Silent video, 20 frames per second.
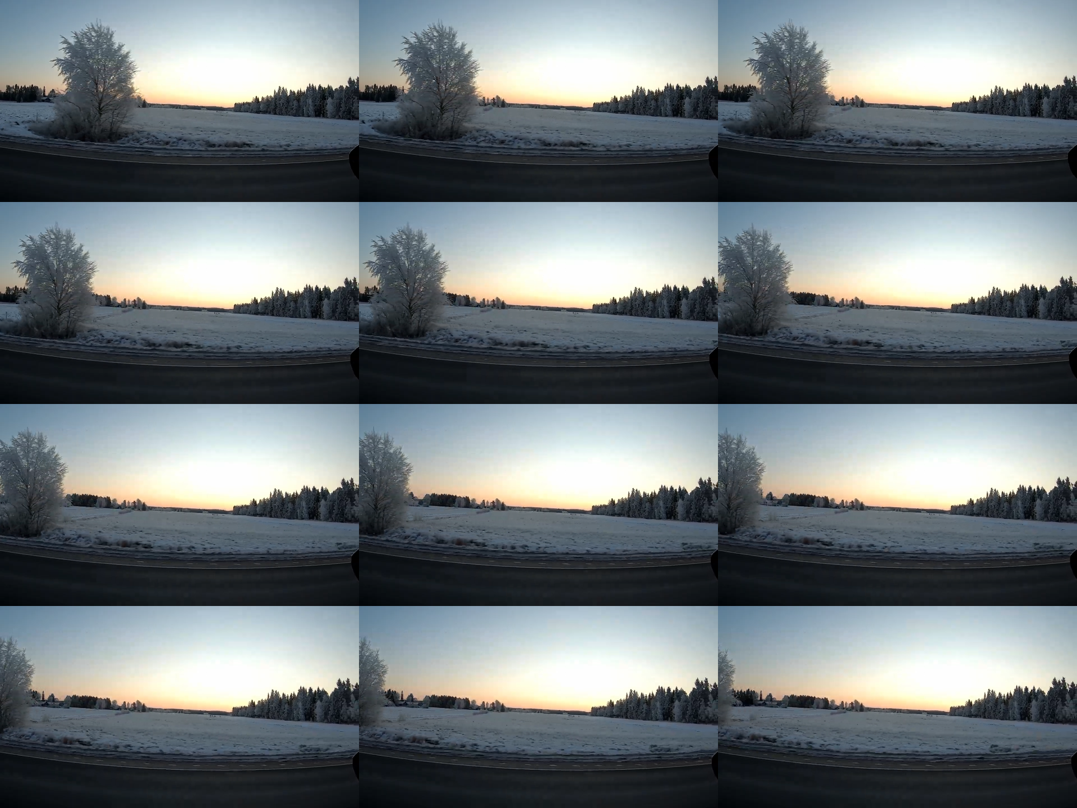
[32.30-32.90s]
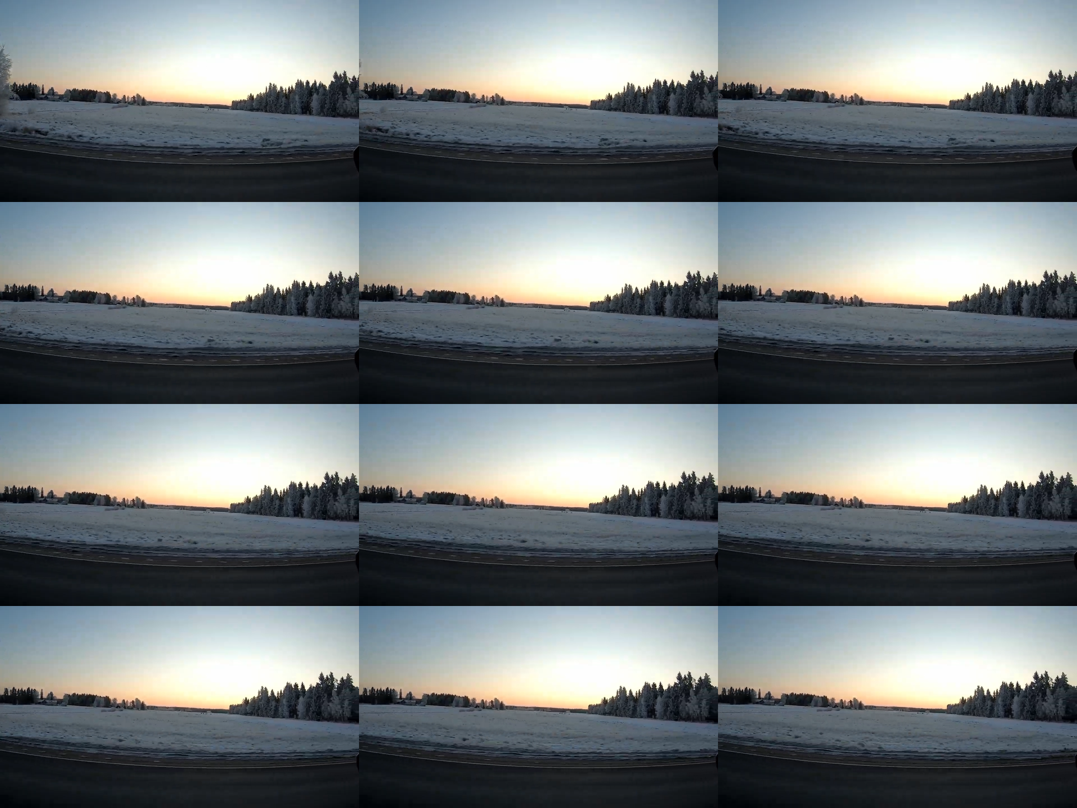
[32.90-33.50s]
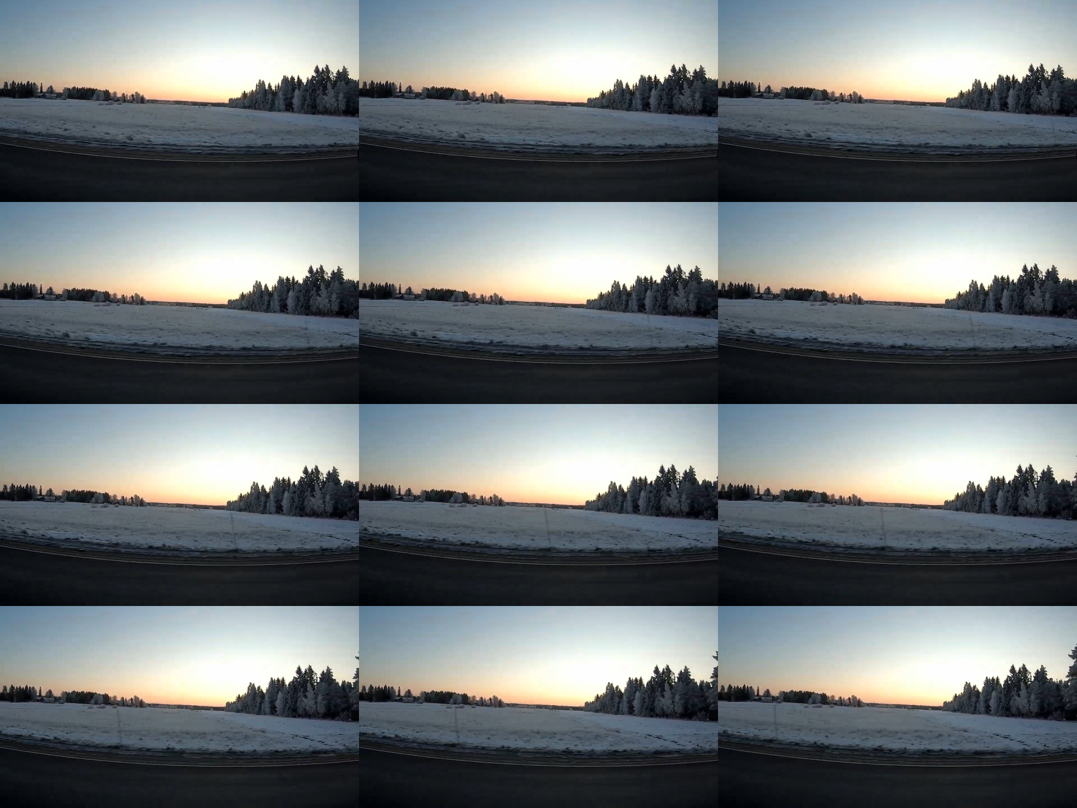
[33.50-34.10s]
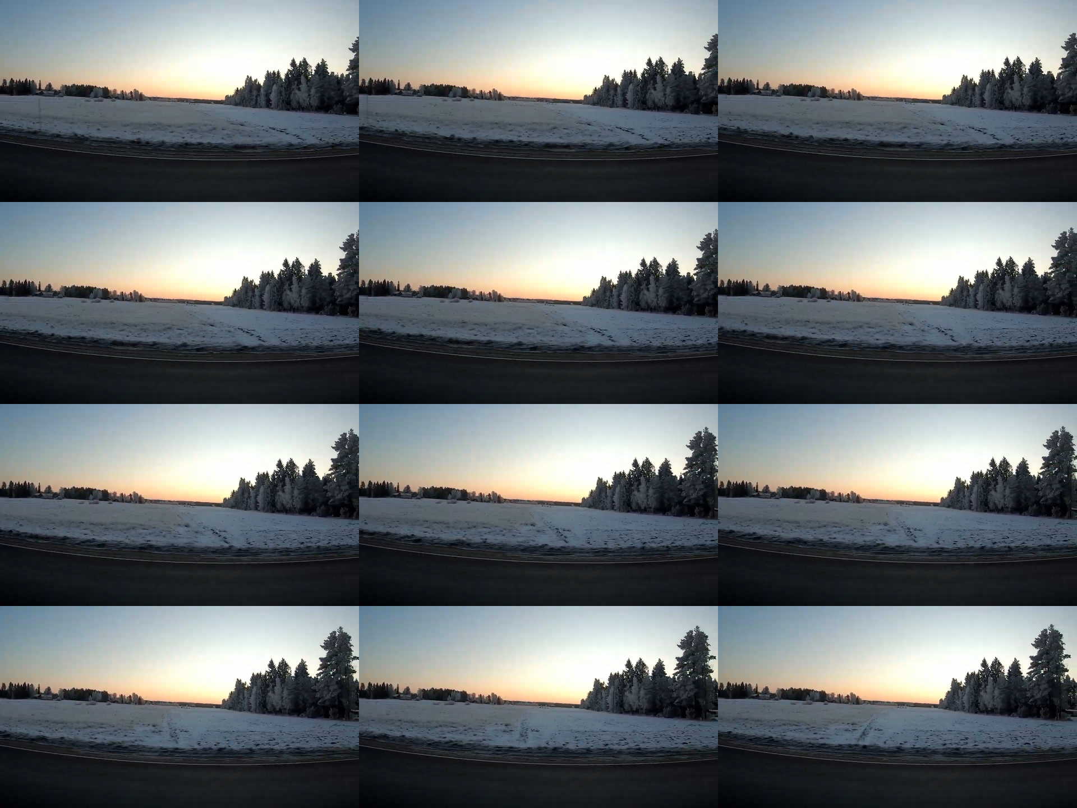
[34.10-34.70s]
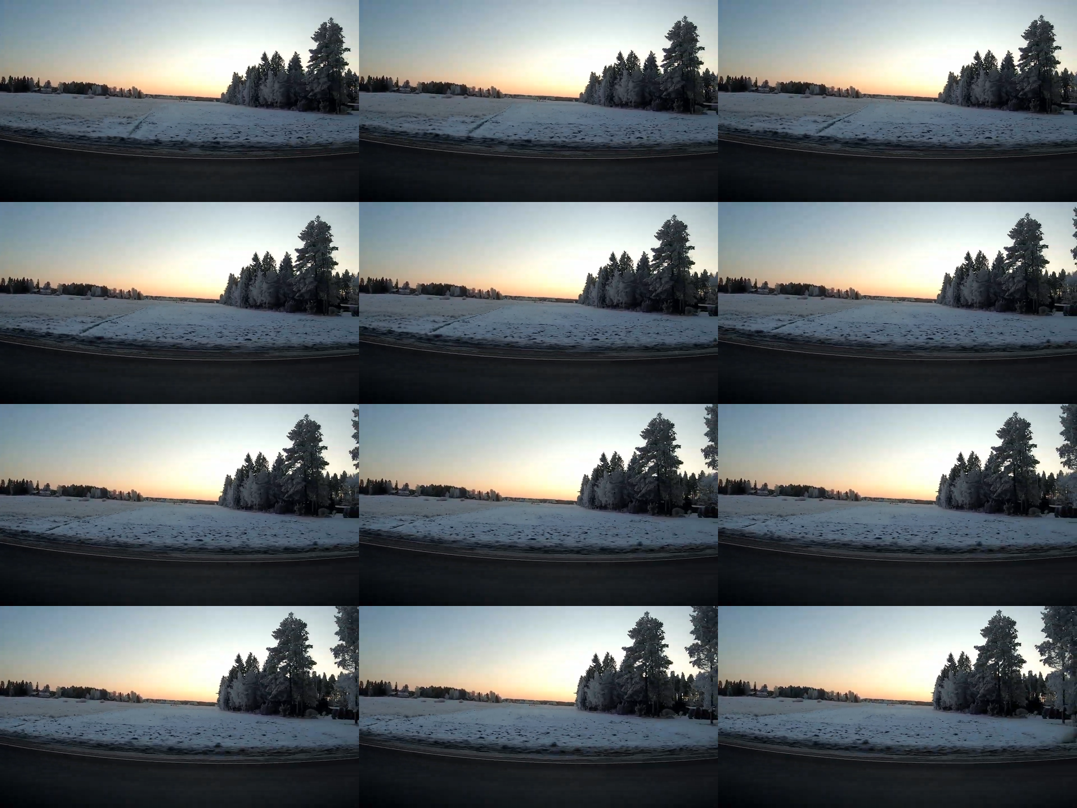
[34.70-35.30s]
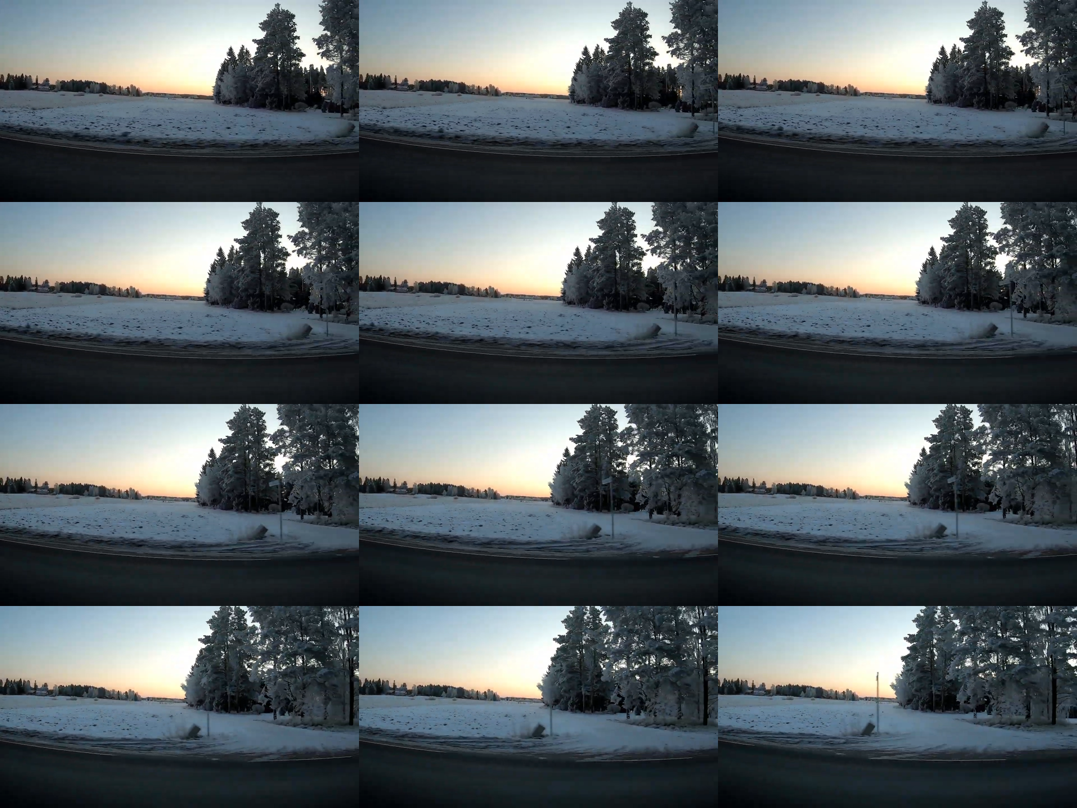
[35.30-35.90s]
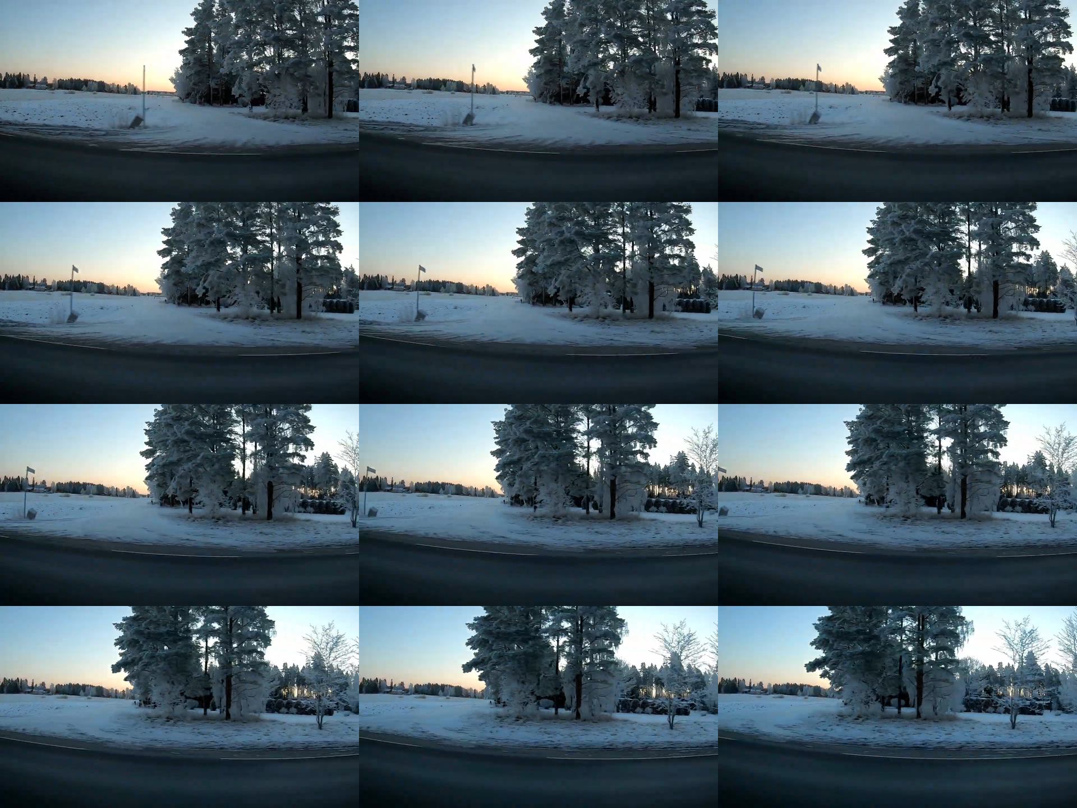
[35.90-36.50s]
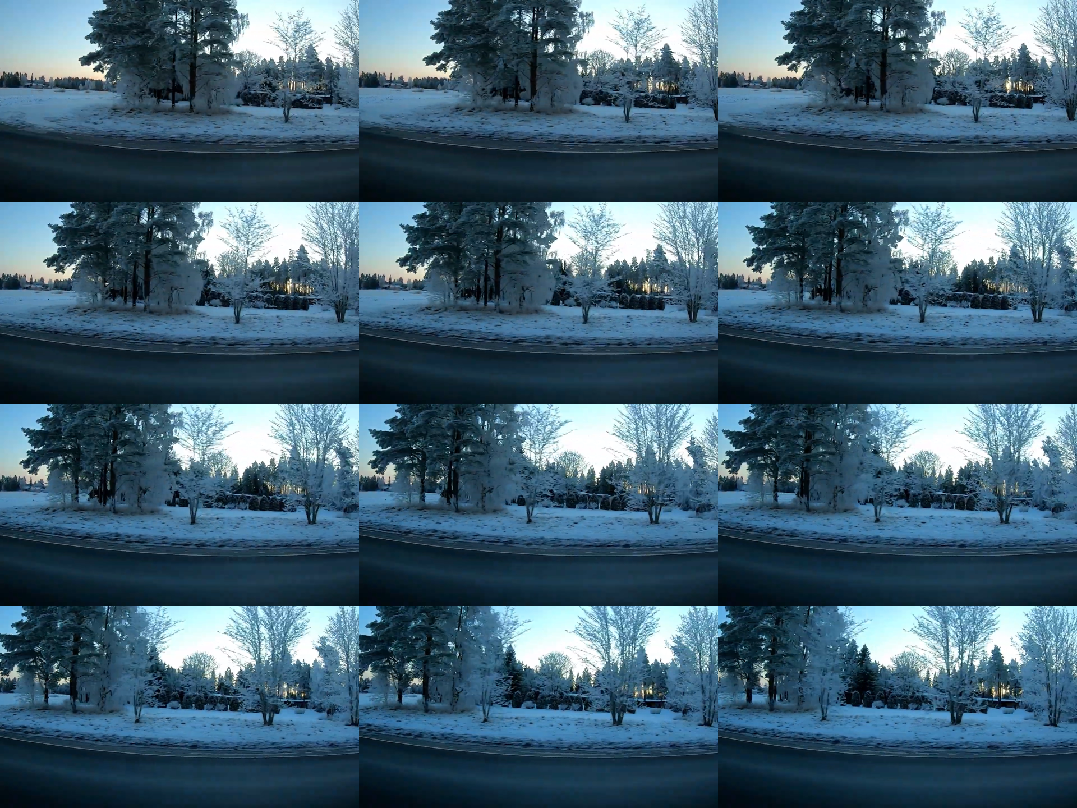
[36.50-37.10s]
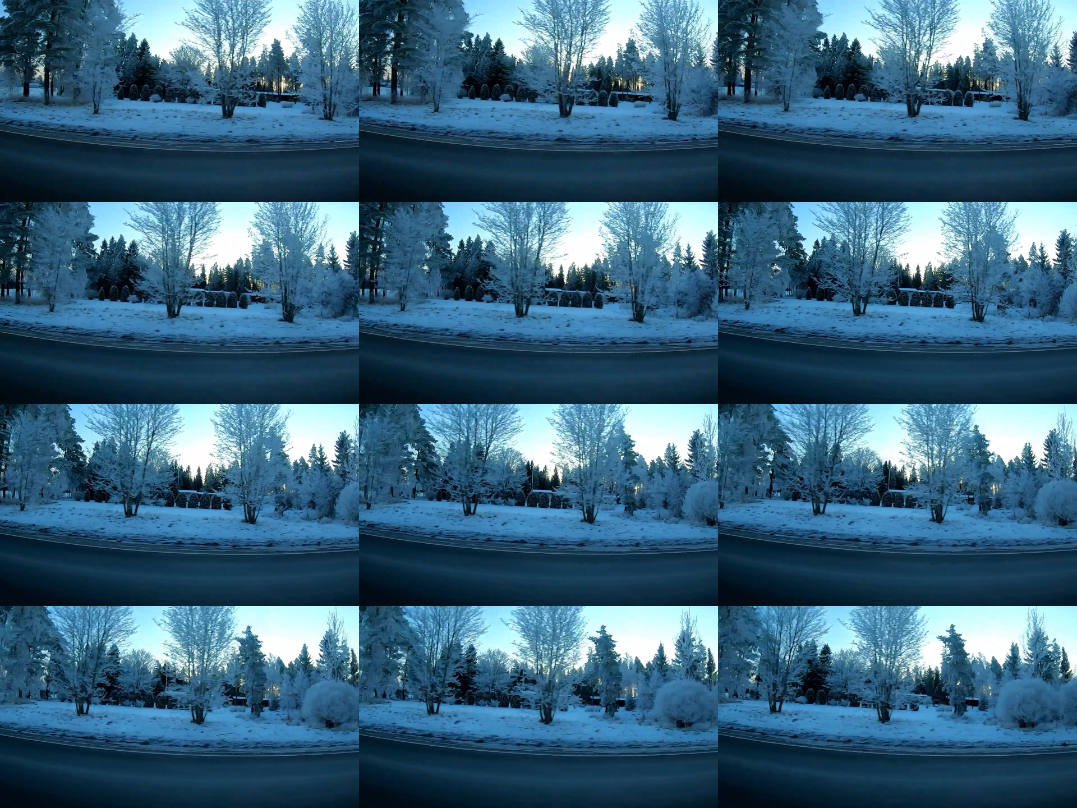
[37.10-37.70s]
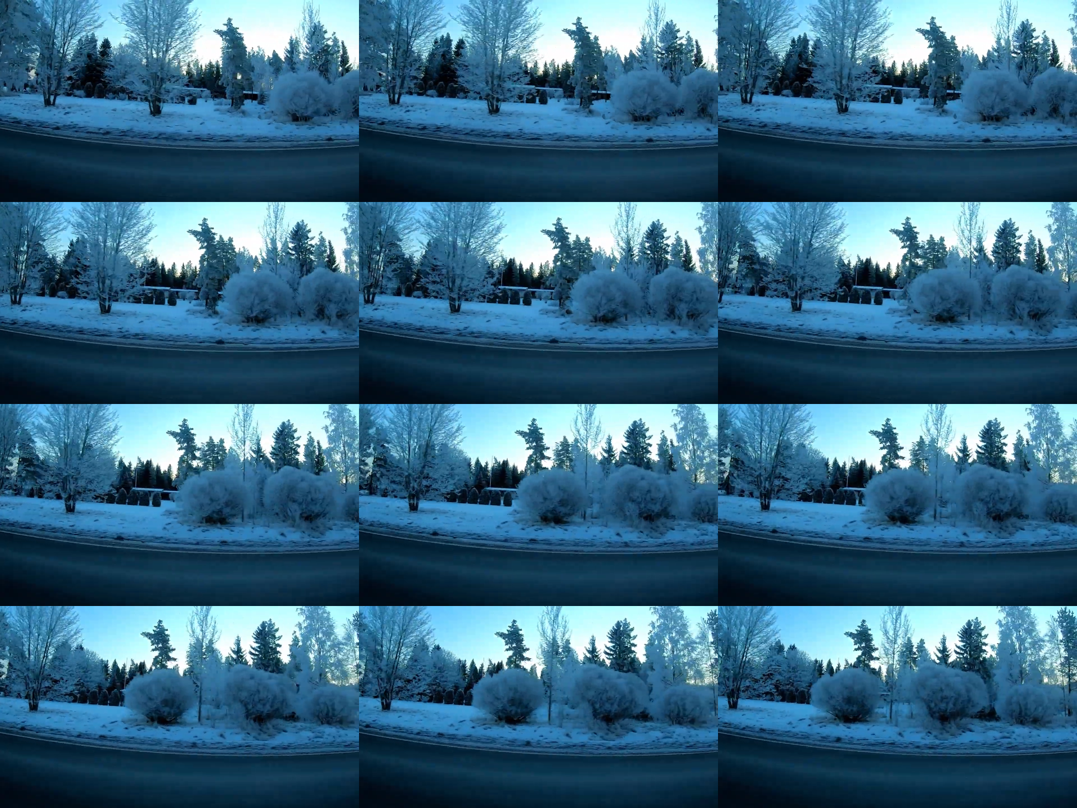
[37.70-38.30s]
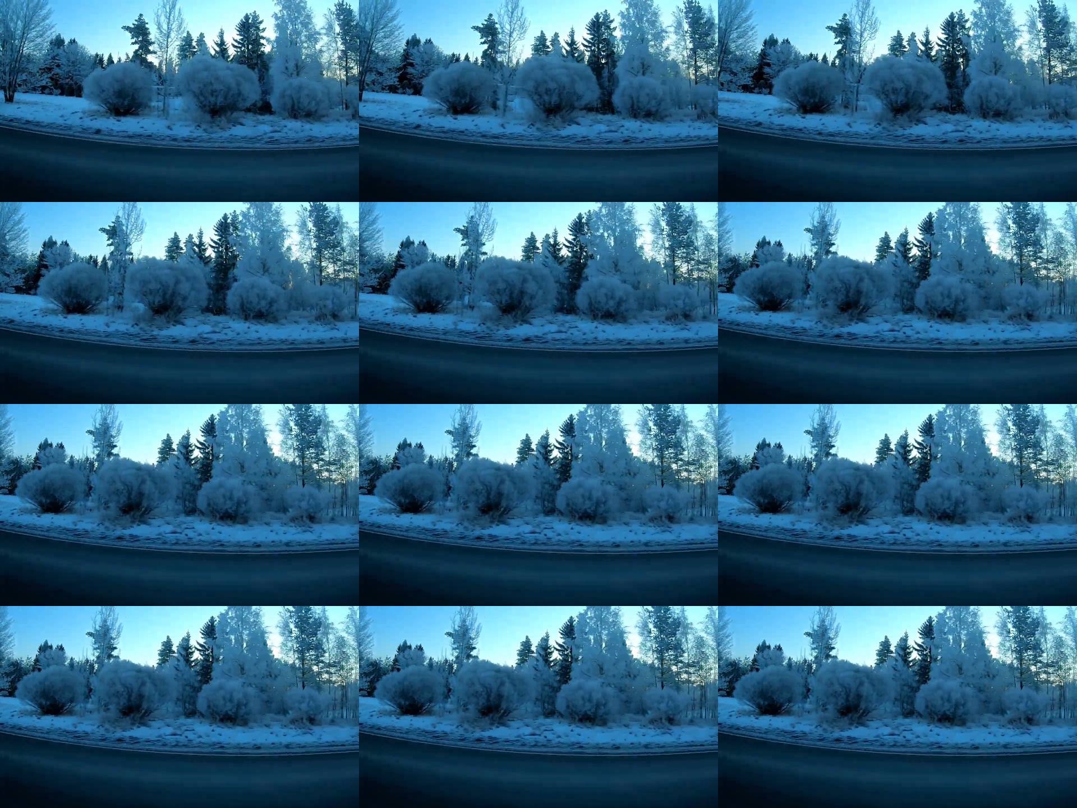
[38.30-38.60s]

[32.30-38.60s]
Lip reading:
No face is visible, so there are no lips to read.